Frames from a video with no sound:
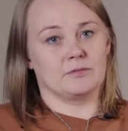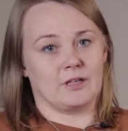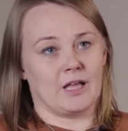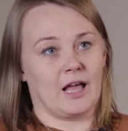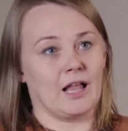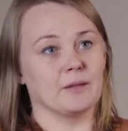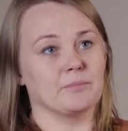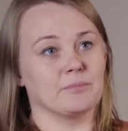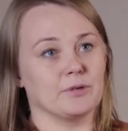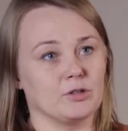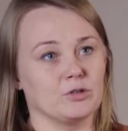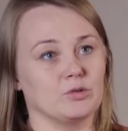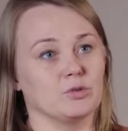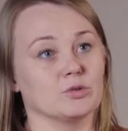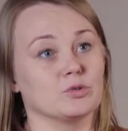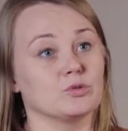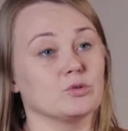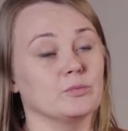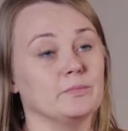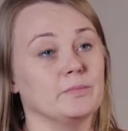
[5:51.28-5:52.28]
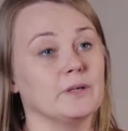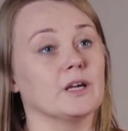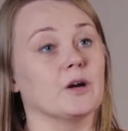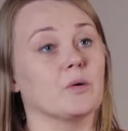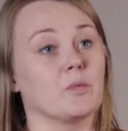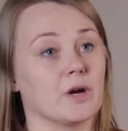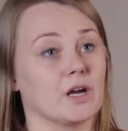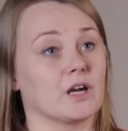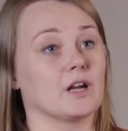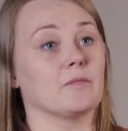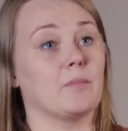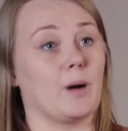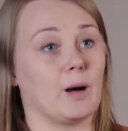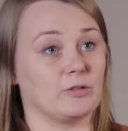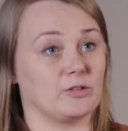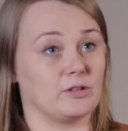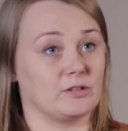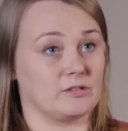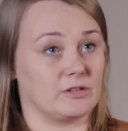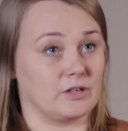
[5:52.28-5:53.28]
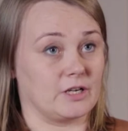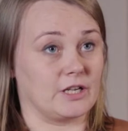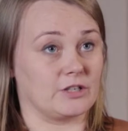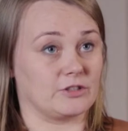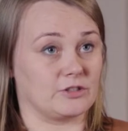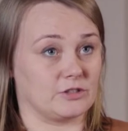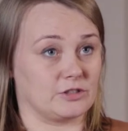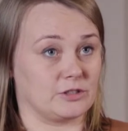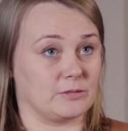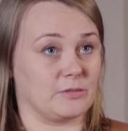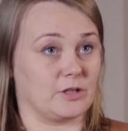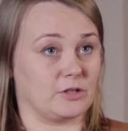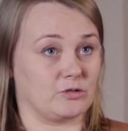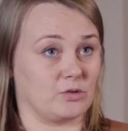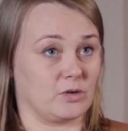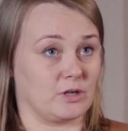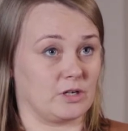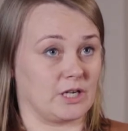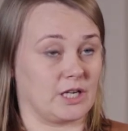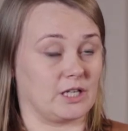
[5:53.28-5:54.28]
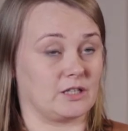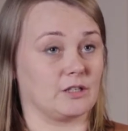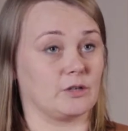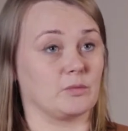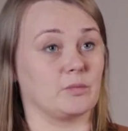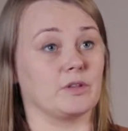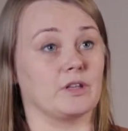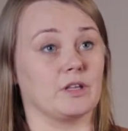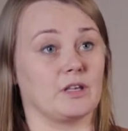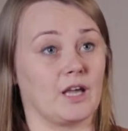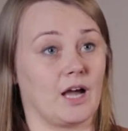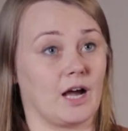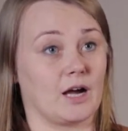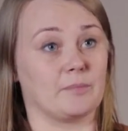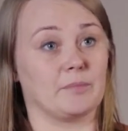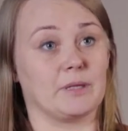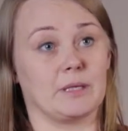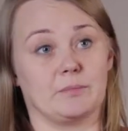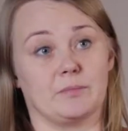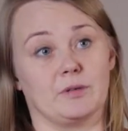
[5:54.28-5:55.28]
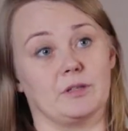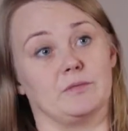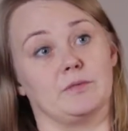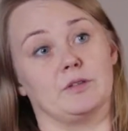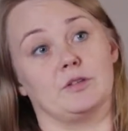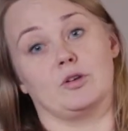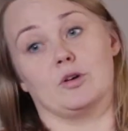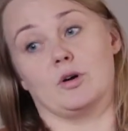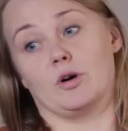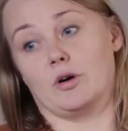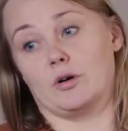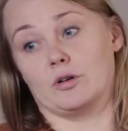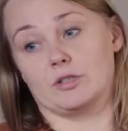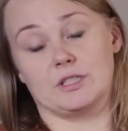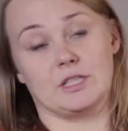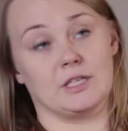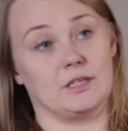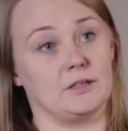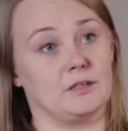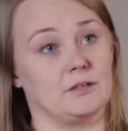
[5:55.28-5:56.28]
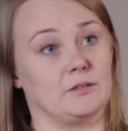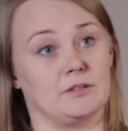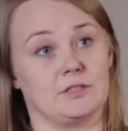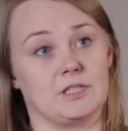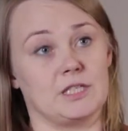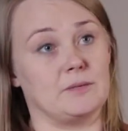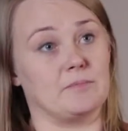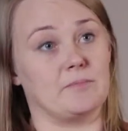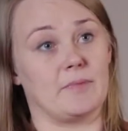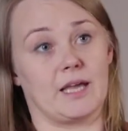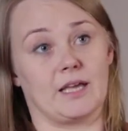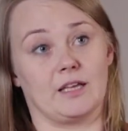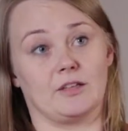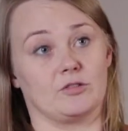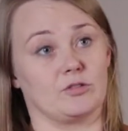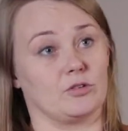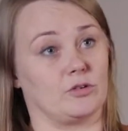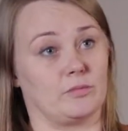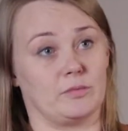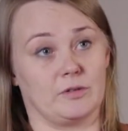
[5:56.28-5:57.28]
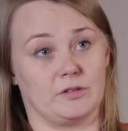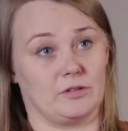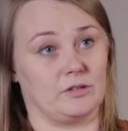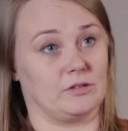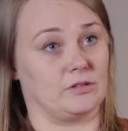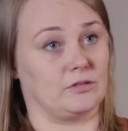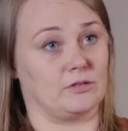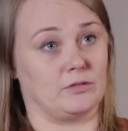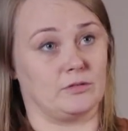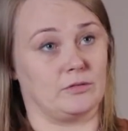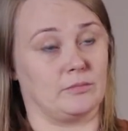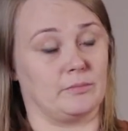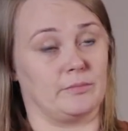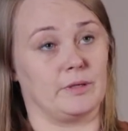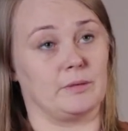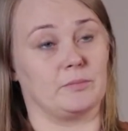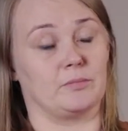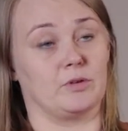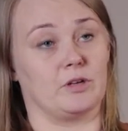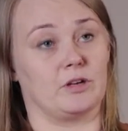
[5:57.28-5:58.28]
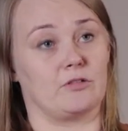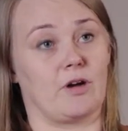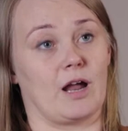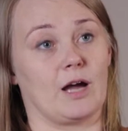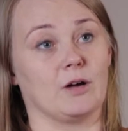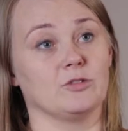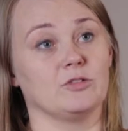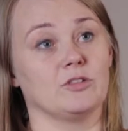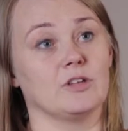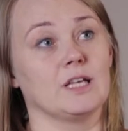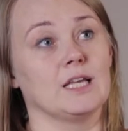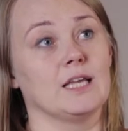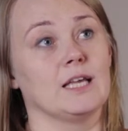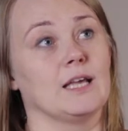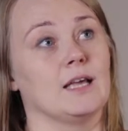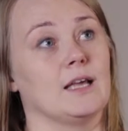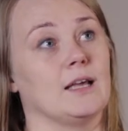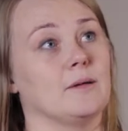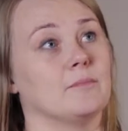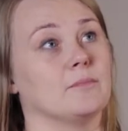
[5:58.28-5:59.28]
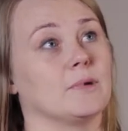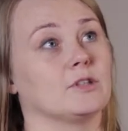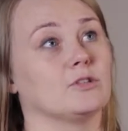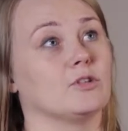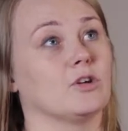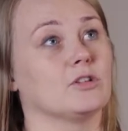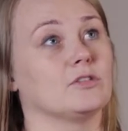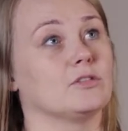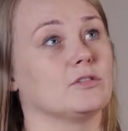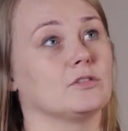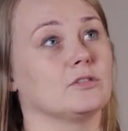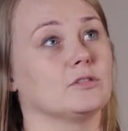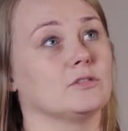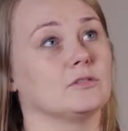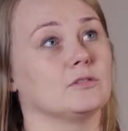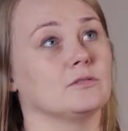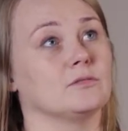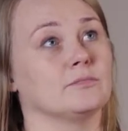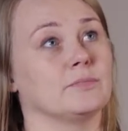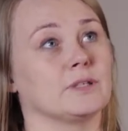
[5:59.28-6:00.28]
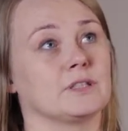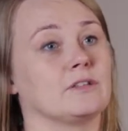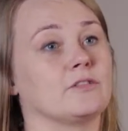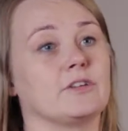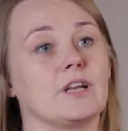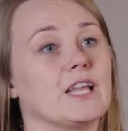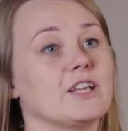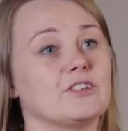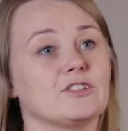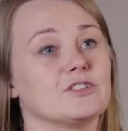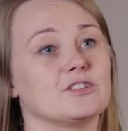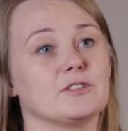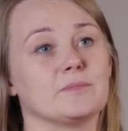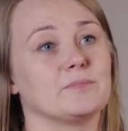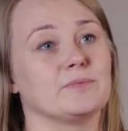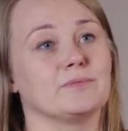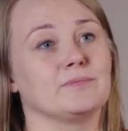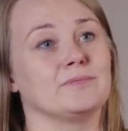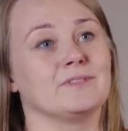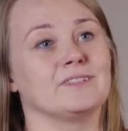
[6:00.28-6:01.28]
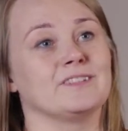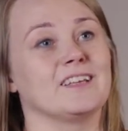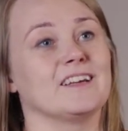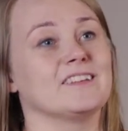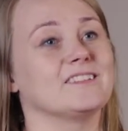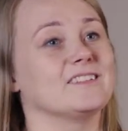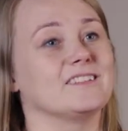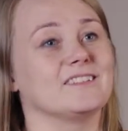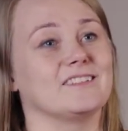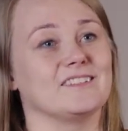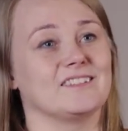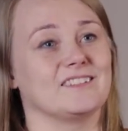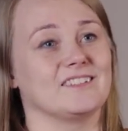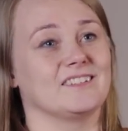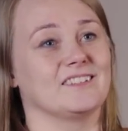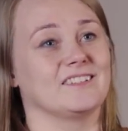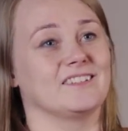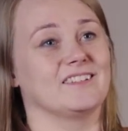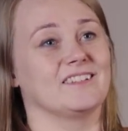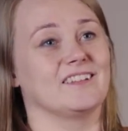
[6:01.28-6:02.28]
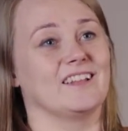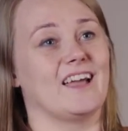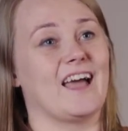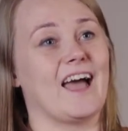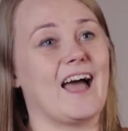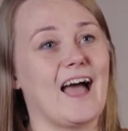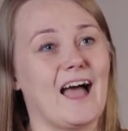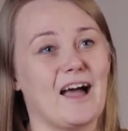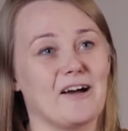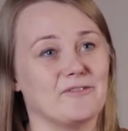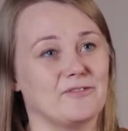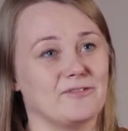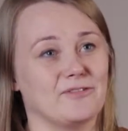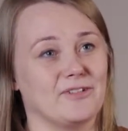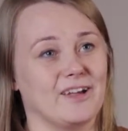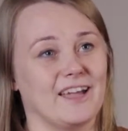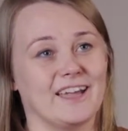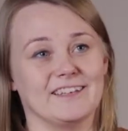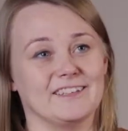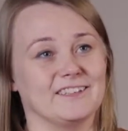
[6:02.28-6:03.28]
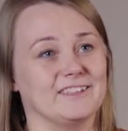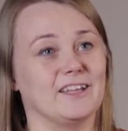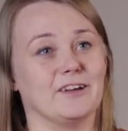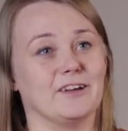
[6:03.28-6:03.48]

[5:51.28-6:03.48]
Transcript: helping you to be aware about this relationship that you are creating with the young people, with your teammates or with the people around. But not. But the relationship doesn't have any